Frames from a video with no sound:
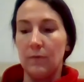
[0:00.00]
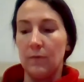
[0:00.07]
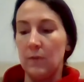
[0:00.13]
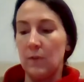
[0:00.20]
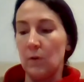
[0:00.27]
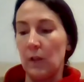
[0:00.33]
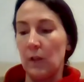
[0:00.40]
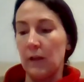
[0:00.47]

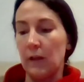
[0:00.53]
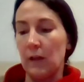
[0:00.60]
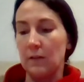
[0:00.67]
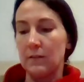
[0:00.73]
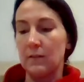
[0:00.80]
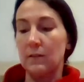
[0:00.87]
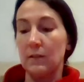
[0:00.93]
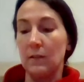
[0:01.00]
nucleic
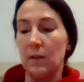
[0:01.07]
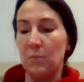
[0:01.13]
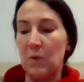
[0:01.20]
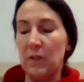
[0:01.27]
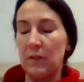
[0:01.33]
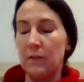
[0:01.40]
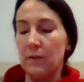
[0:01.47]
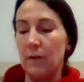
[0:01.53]
acids, and
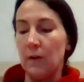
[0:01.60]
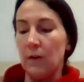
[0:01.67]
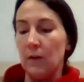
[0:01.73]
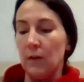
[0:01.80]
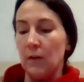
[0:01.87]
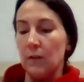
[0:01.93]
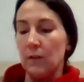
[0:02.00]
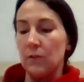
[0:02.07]
lipids.
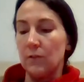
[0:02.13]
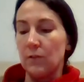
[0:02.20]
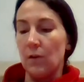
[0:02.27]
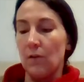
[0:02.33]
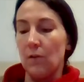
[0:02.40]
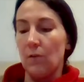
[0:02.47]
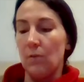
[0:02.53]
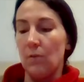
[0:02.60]

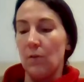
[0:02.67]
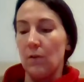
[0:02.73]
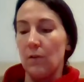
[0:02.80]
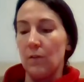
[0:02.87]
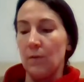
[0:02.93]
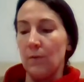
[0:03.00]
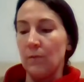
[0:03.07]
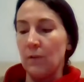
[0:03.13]
So
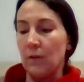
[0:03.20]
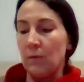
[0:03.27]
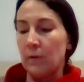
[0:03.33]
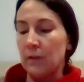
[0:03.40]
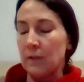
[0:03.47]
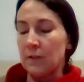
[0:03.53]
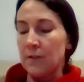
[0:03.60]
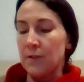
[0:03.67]
the only
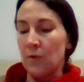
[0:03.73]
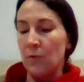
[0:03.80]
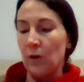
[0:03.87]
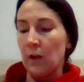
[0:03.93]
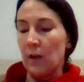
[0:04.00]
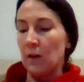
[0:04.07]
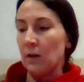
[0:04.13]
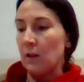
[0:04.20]
one that's
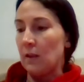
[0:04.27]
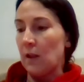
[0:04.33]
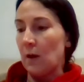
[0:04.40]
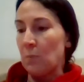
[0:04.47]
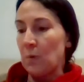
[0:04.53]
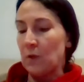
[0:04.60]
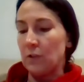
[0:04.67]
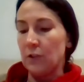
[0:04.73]
inorganic in
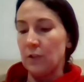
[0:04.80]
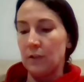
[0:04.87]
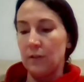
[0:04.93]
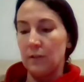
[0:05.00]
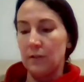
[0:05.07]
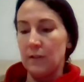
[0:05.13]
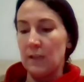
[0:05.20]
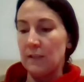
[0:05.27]
that bunch
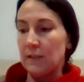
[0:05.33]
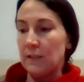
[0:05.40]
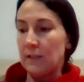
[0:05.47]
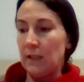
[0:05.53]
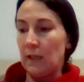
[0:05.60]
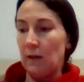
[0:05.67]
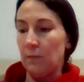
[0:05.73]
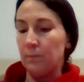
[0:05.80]
is
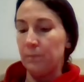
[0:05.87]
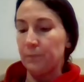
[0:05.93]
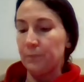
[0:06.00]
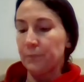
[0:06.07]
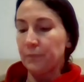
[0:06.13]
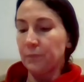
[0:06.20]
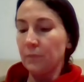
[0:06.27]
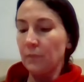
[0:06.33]
C.
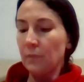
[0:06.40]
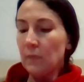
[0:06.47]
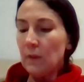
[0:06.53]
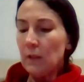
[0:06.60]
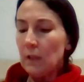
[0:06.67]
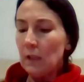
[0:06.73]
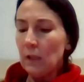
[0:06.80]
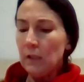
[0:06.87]

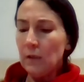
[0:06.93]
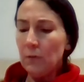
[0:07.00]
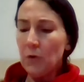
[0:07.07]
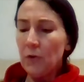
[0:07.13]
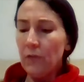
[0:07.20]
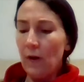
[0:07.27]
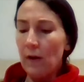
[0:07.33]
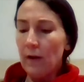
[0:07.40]

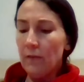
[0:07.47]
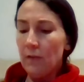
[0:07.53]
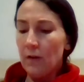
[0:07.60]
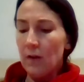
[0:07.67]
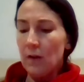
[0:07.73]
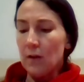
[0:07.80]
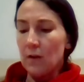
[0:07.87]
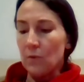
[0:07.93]
Number 5,
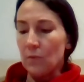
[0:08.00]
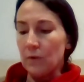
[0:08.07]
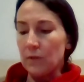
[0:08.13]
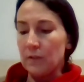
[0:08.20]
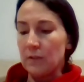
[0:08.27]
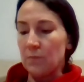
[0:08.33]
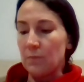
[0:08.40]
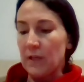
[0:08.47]
what
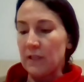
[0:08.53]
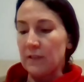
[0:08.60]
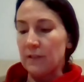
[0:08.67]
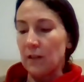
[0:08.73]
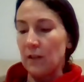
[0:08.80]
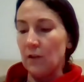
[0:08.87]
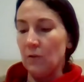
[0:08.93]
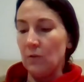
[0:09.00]
is the
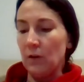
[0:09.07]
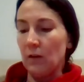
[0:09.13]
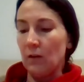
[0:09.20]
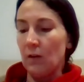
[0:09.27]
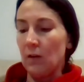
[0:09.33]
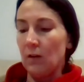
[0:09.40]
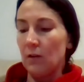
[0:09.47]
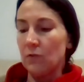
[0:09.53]
basic unit
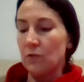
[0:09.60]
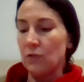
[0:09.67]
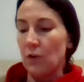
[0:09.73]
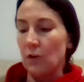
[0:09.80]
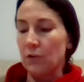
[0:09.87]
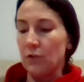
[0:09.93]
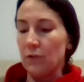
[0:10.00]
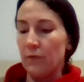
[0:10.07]
of
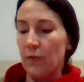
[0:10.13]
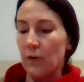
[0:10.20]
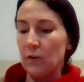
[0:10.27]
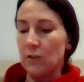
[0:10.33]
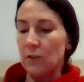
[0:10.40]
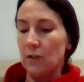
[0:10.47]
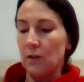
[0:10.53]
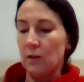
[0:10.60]
structure and
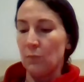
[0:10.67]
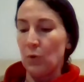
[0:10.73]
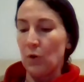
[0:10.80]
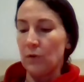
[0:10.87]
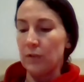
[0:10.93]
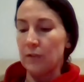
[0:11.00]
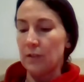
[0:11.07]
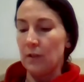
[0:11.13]
function in
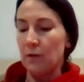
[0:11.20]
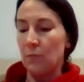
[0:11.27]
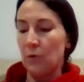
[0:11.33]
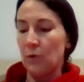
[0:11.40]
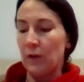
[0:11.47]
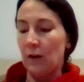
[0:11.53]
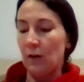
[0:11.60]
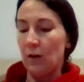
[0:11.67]
protist and
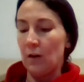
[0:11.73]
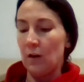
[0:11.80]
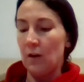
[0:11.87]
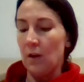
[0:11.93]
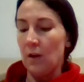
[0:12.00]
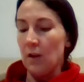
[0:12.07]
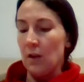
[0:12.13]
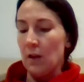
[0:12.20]
Monera?
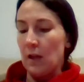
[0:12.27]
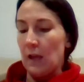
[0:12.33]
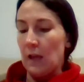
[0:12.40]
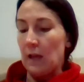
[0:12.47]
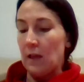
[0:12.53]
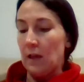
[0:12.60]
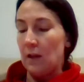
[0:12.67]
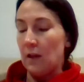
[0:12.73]

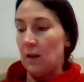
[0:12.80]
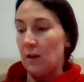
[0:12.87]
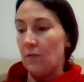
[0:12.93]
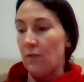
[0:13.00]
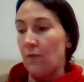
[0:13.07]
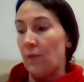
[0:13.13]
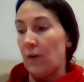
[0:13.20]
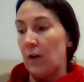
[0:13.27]
And
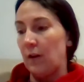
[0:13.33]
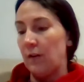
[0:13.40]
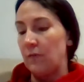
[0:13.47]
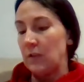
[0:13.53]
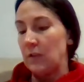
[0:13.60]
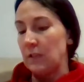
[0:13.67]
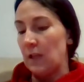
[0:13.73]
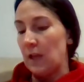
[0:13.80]
5
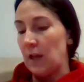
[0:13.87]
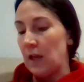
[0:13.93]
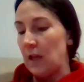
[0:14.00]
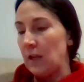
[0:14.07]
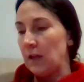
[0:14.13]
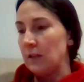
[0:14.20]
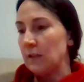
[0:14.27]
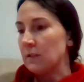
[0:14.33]
is
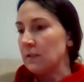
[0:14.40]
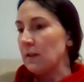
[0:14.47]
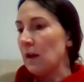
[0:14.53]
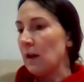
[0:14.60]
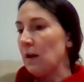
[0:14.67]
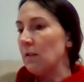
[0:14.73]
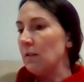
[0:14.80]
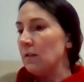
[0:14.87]
A, the
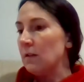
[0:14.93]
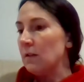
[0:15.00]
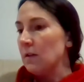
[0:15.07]
cell.